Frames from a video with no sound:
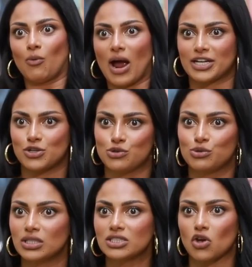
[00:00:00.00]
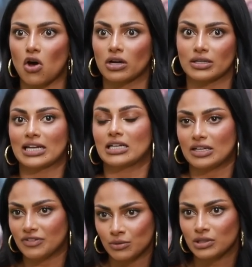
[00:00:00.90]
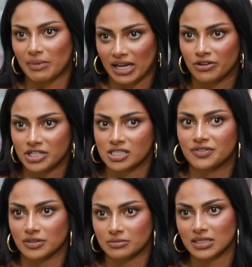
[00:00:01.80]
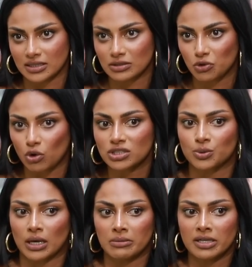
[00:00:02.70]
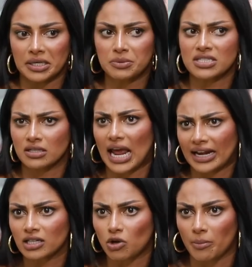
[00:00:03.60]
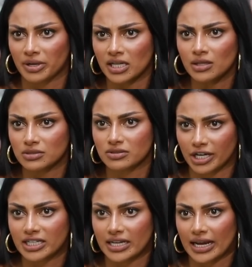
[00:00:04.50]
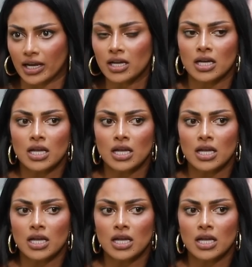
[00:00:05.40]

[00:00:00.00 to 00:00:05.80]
why did you do this song? Like, even with my original film, the ghost one, it was an adult comedy. It was rated A.